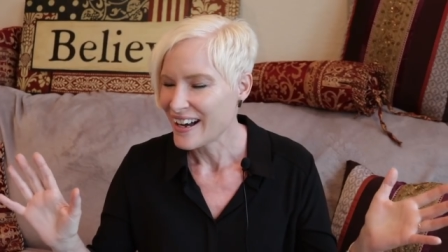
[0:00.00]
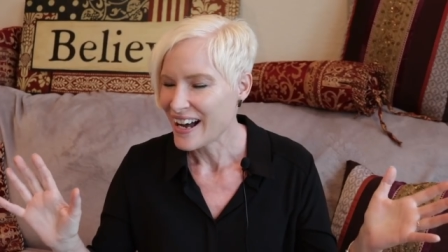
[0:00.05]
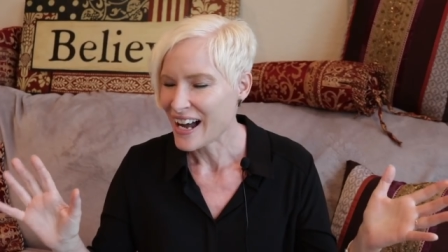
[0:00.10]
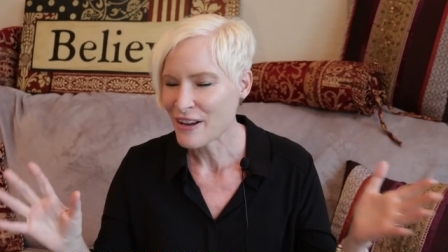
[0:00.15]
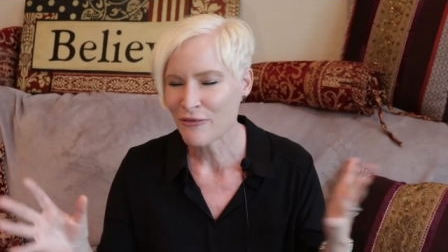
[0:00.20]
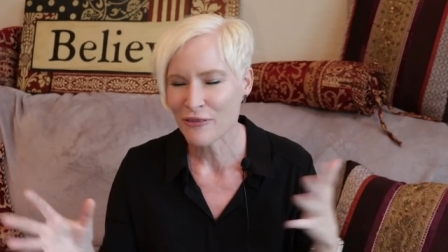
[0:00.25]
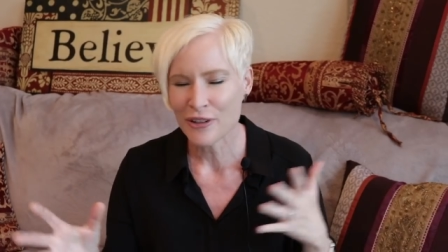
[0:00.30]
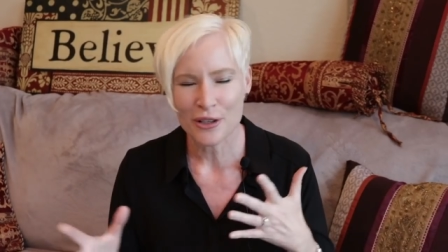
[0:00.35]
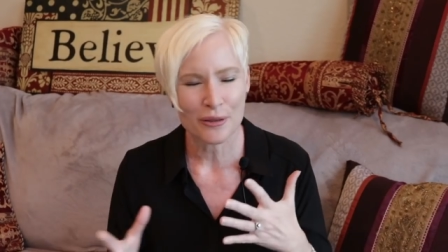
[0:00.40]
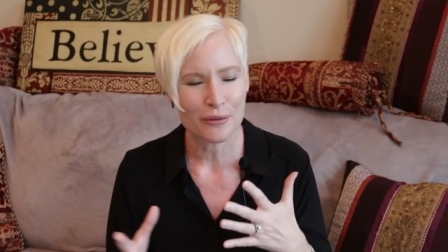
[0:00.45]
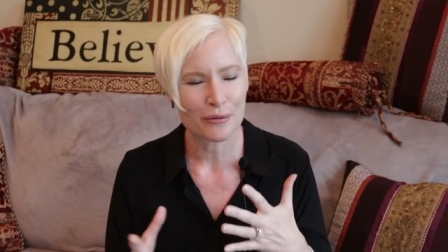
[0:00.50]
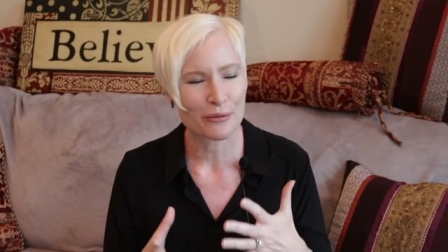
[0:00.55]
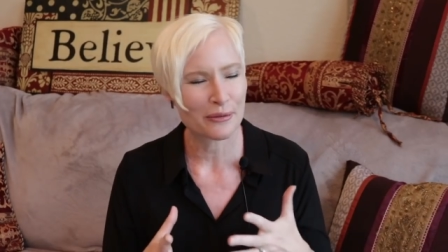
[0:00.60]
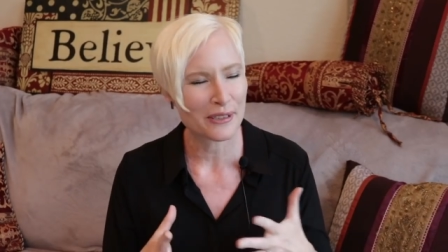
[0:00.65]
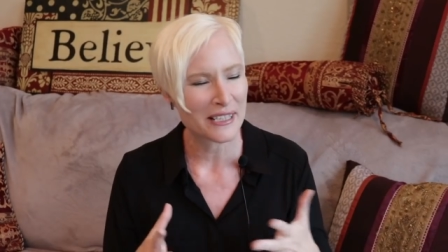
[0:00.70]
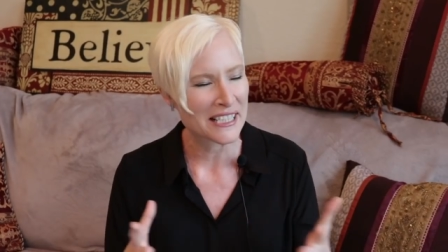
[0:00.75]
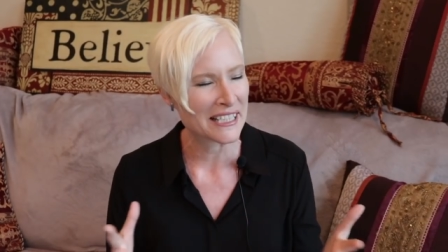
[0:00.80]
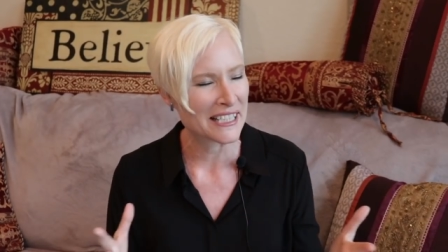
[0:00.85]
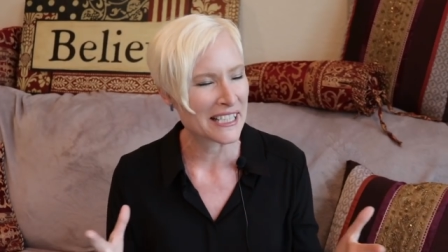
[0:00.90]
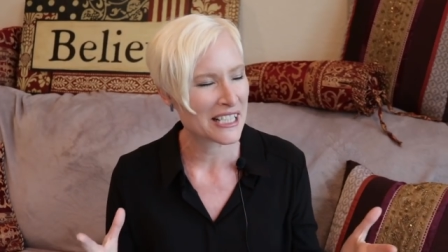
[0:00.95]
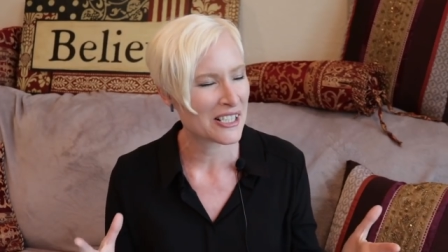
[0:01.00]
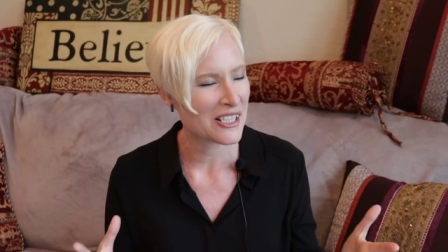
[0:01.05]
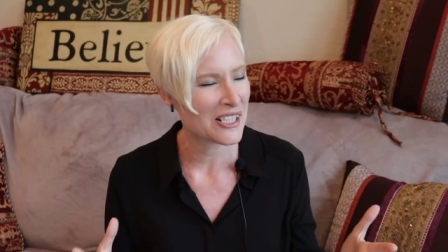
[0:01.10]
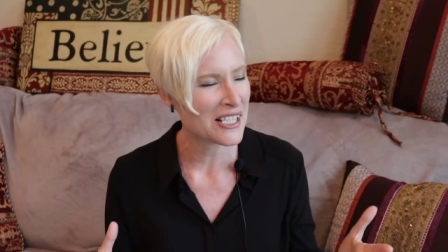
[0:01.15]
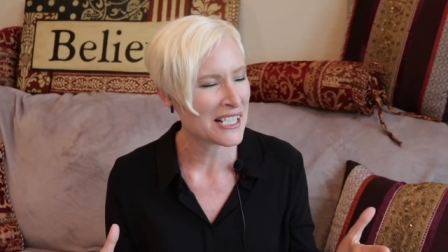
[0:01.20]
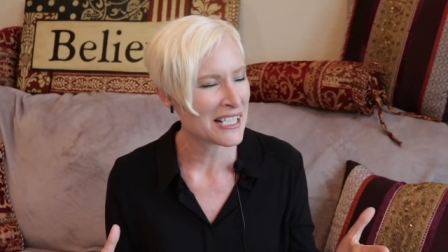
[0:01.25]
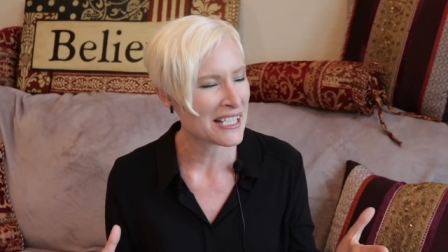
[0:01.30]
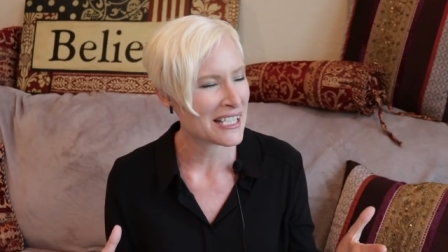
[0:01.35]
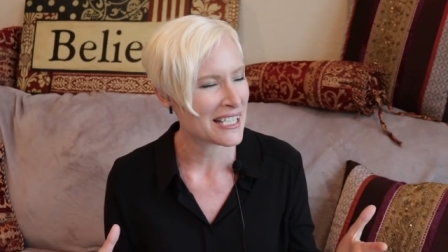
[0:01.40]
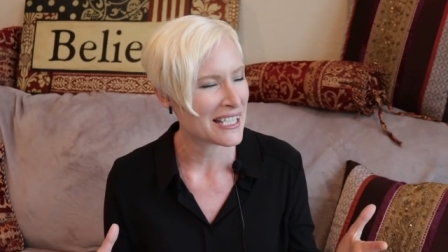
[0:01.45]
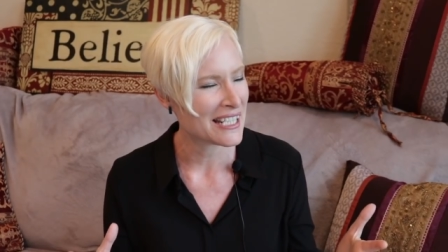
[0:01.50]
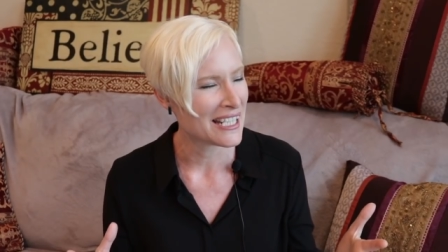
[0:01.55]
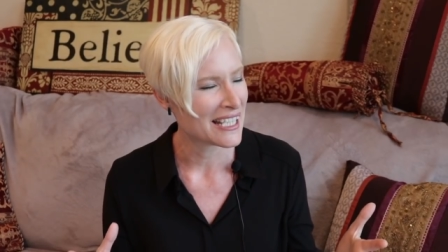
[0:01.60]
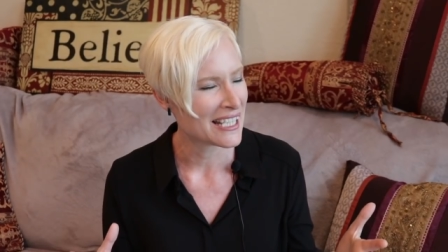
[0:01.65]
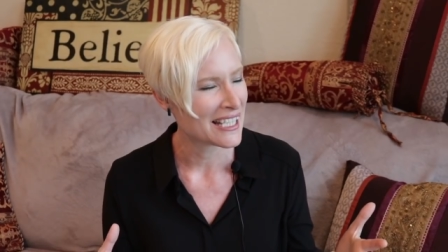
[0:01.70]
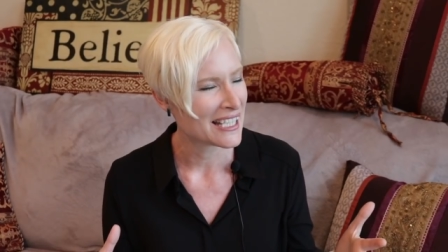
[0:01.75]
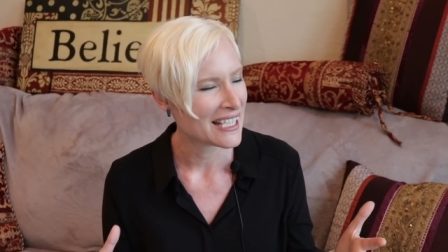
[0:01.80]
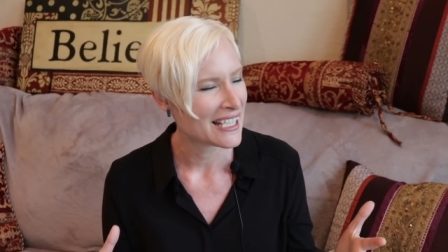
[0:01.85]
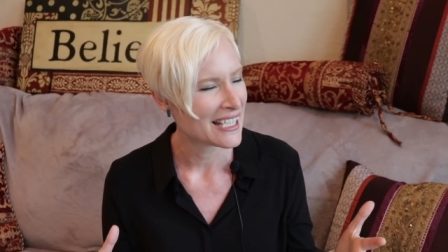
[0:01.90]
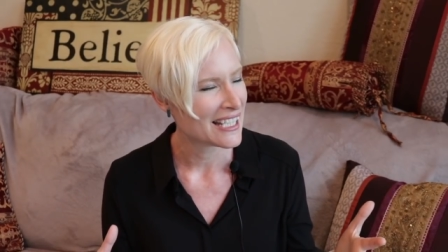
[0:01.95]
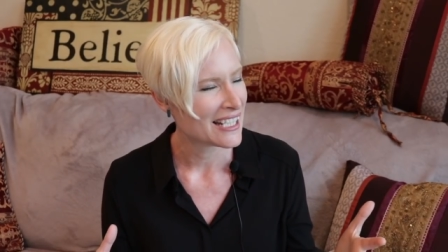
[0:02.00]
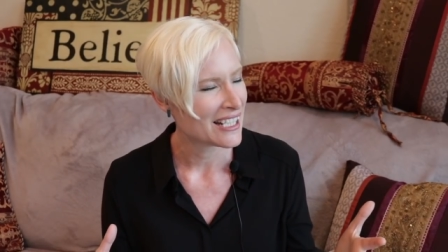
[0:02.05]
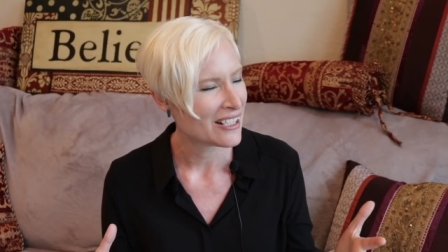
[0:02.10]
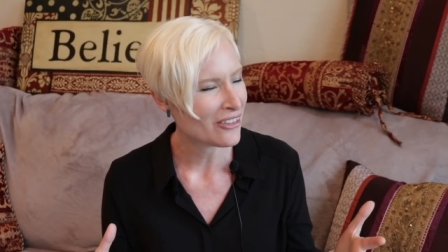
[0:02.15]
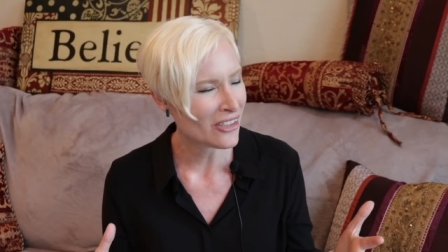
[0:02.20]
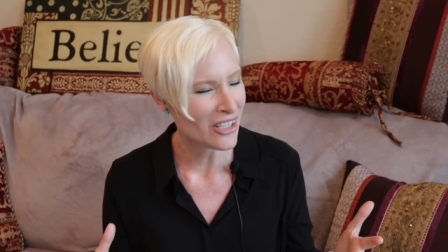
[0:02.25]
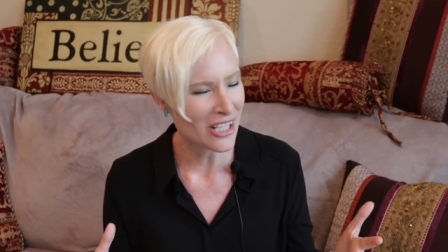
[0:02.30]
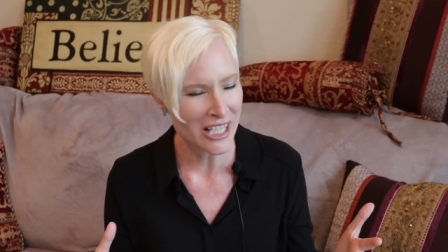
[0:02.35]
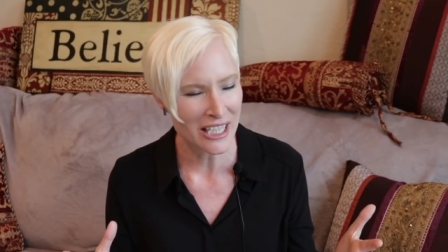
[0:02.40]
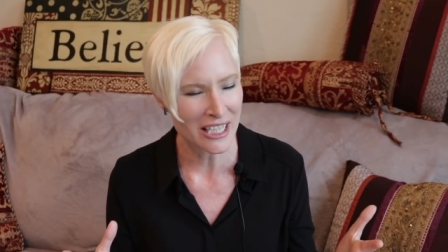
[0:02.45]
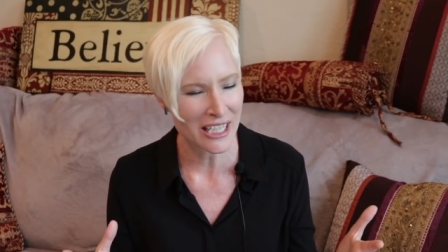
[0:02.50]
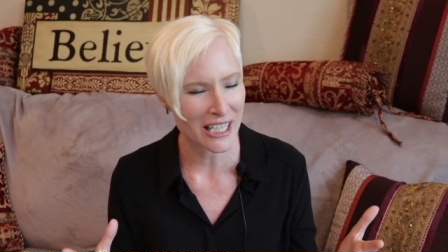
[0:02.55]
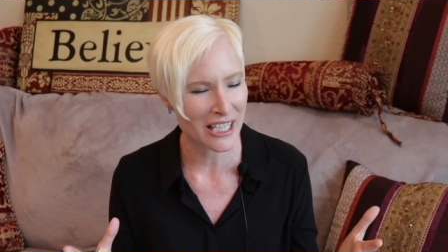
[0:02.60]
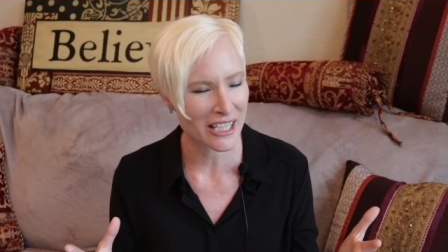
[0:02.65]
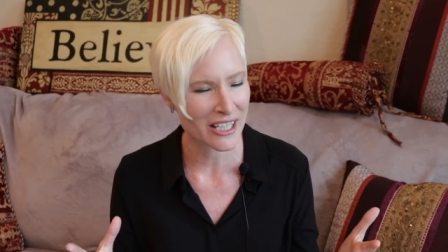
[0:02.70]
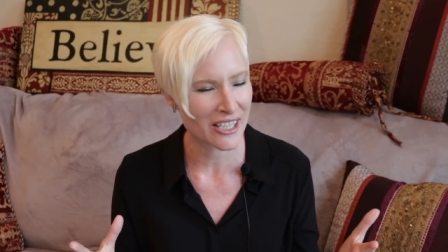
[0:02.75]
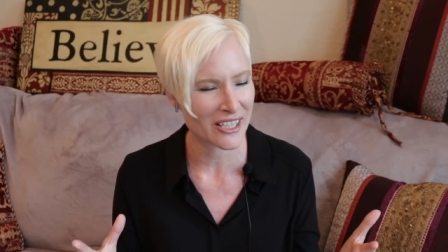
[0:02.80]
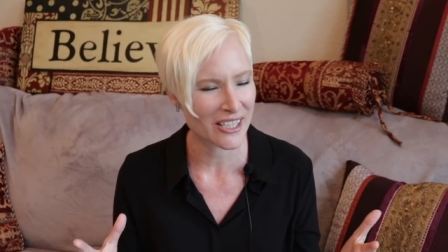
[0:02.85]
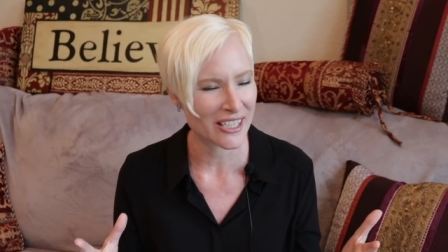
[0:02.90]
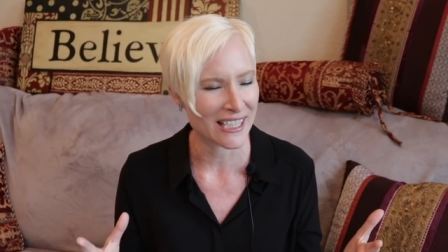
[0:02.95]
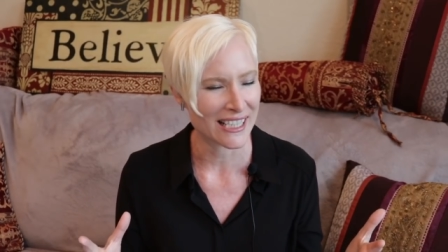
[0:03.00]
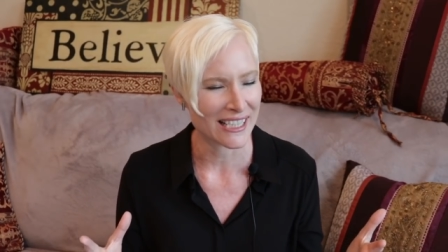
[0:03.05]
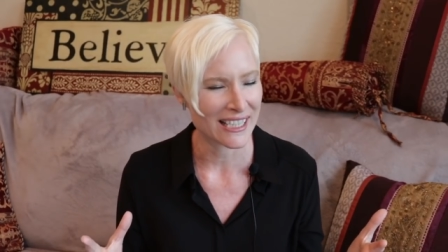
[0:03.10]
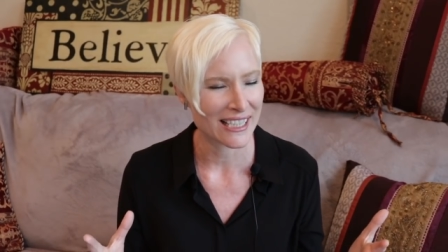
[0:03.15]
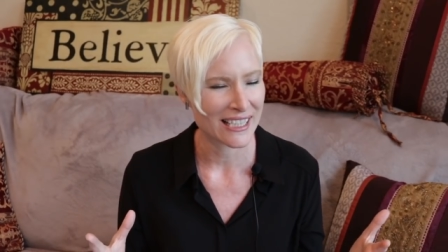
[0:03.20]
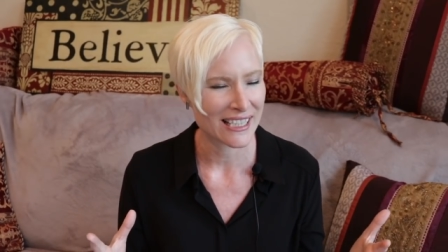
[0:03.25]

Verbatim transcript: I feel really good, really good.